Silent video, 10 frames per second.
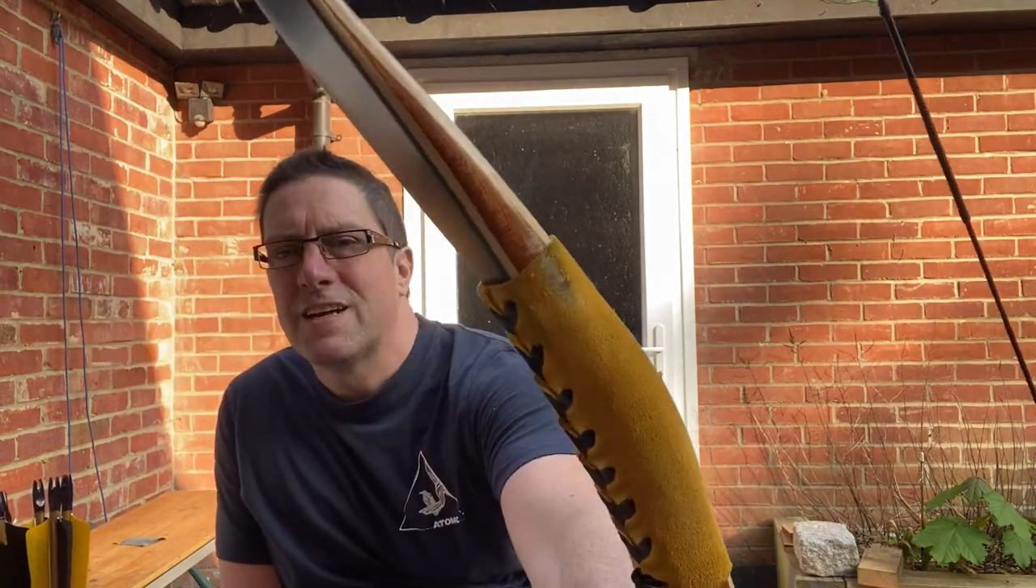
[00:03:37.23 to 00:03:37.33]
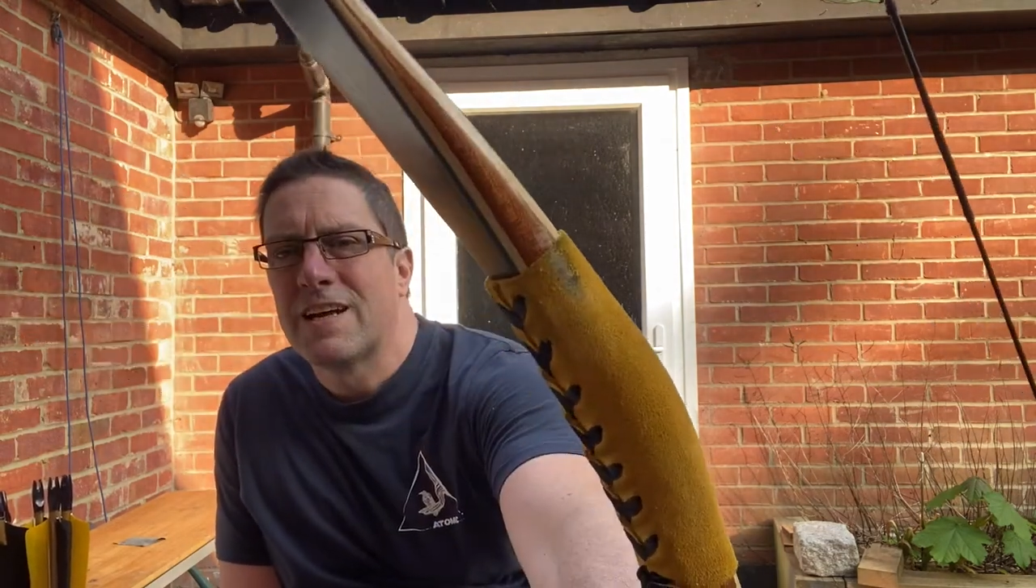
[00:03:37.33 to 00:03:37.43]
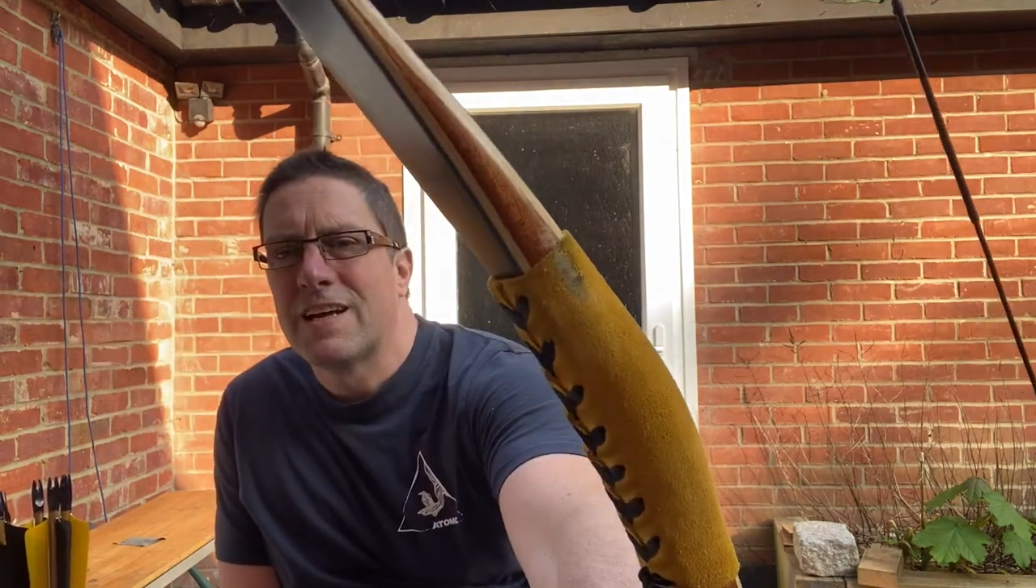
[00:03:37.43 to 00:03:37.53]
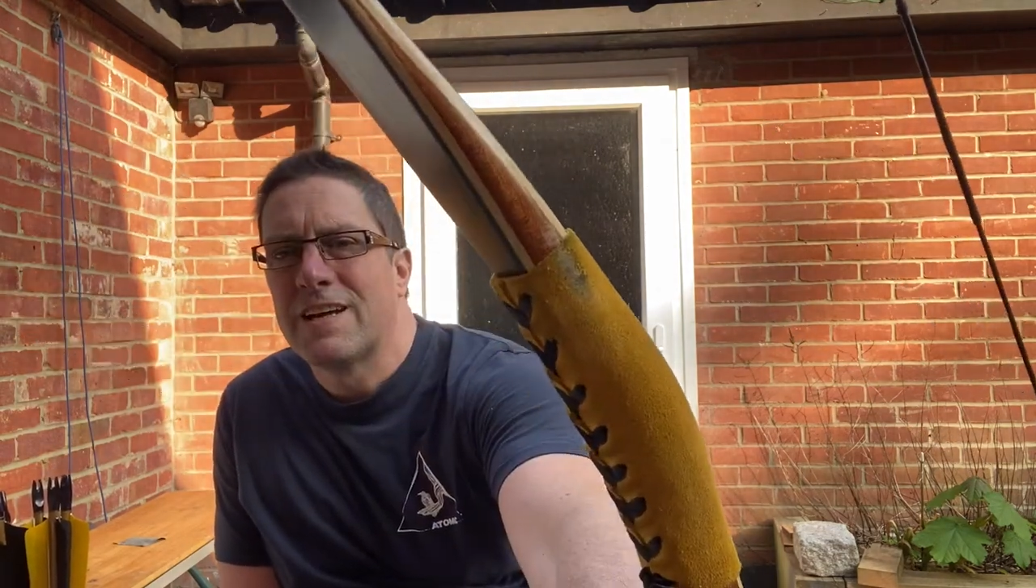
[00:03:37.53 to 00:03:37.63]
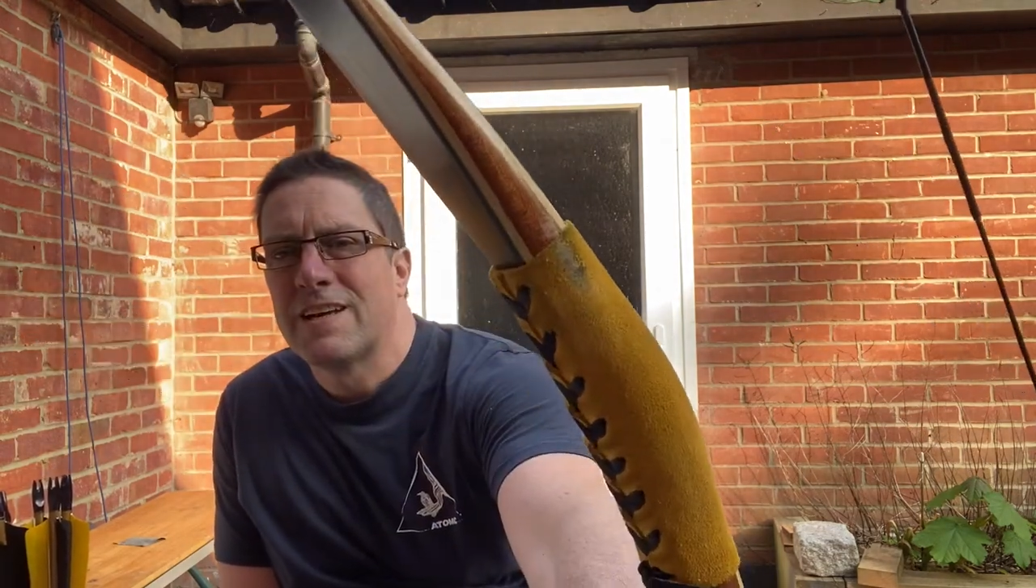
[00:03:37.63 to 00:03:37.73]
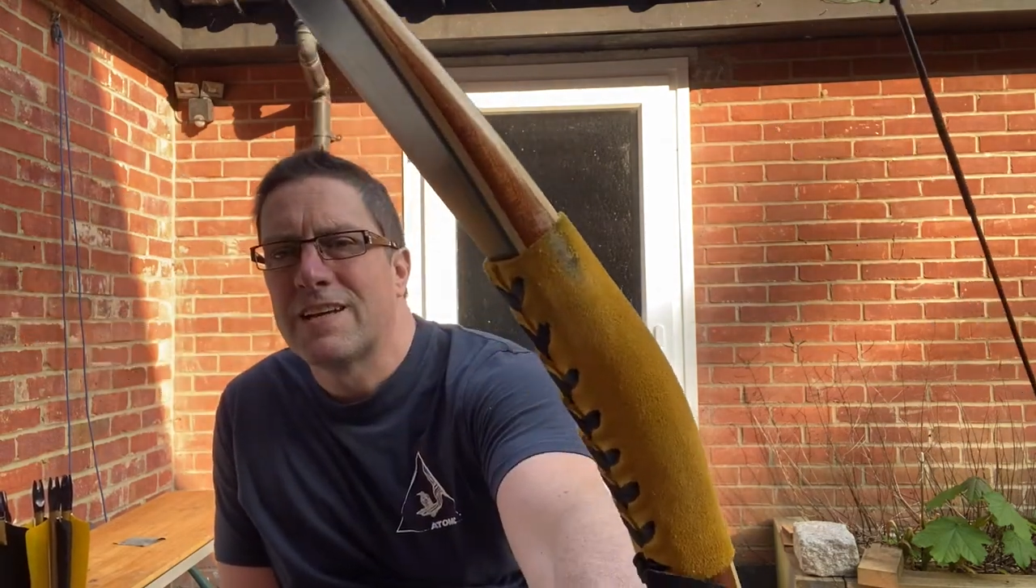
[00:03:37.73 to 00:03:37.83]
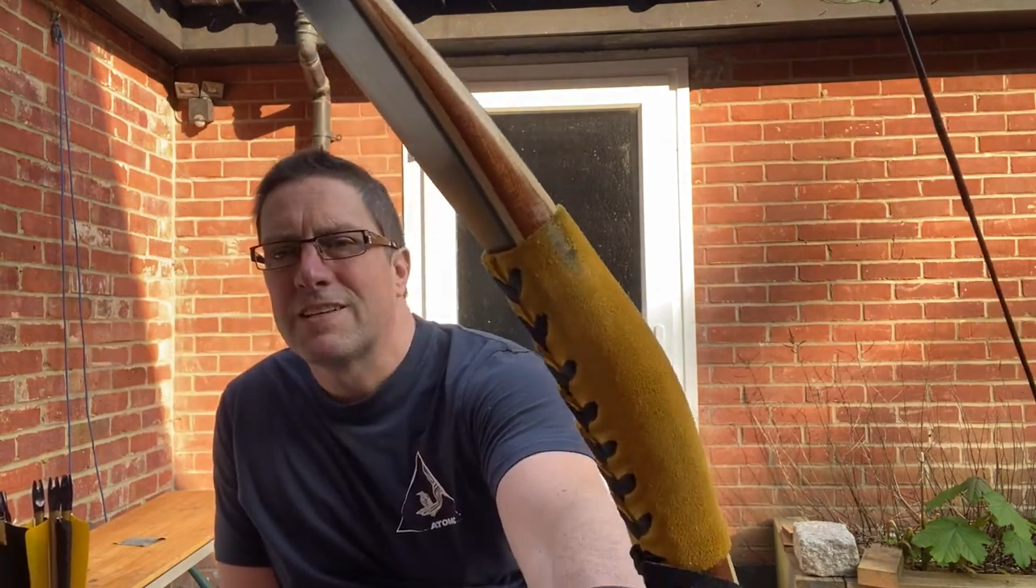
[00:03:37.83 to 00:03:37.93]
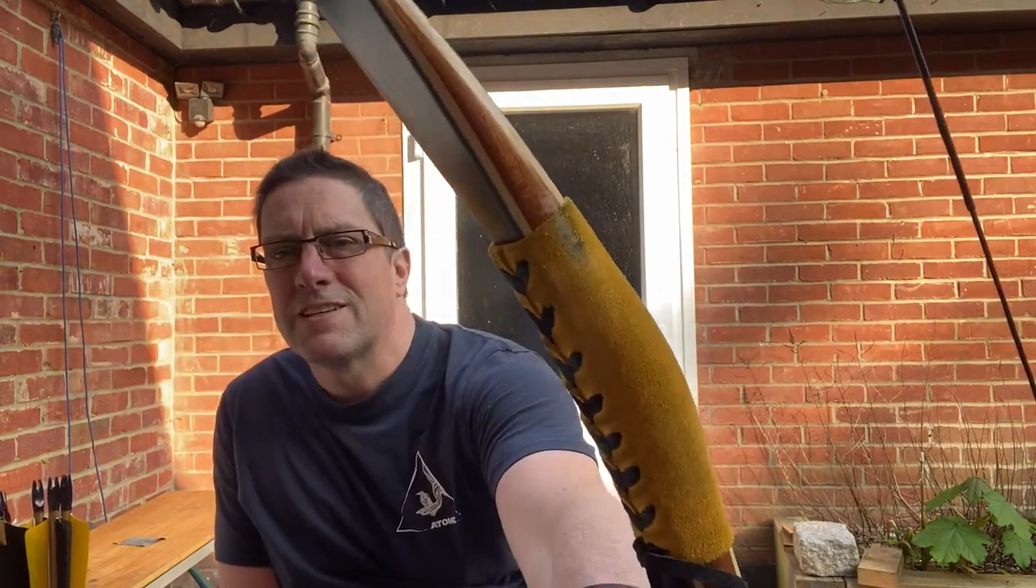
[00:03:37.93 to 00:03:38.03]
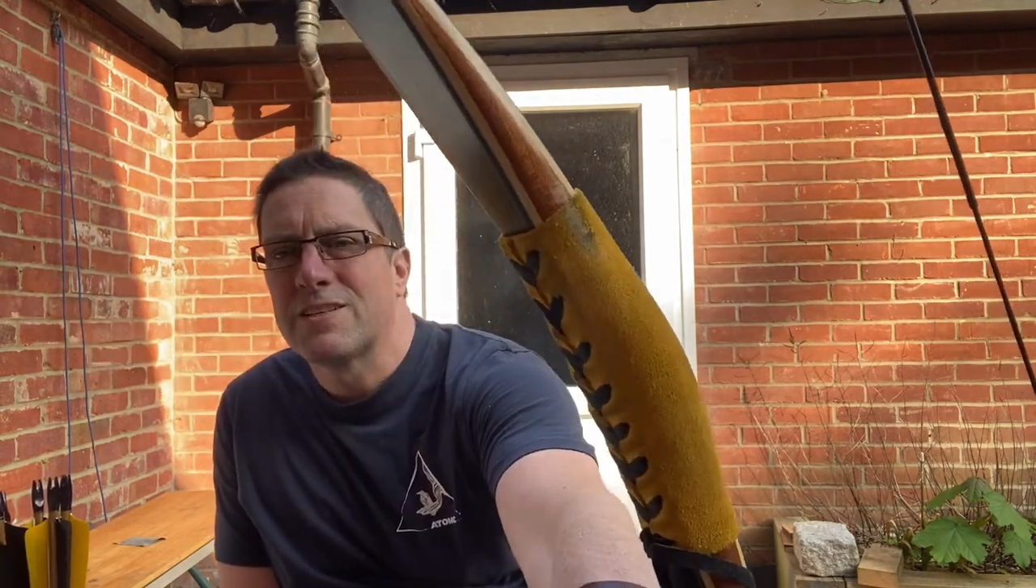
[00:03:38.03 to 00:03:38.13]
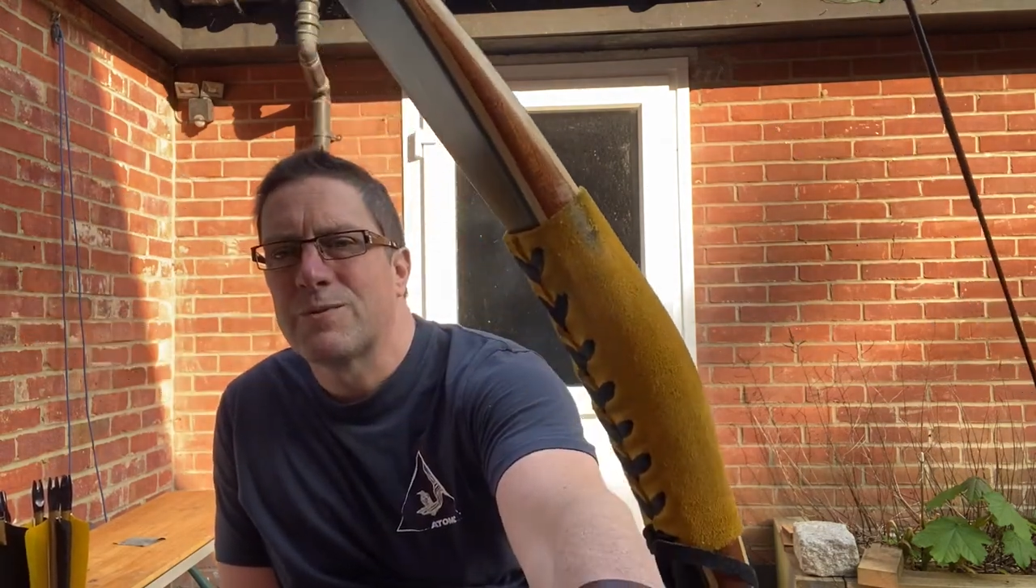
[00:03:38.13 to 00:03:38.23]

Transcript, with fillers: uh, just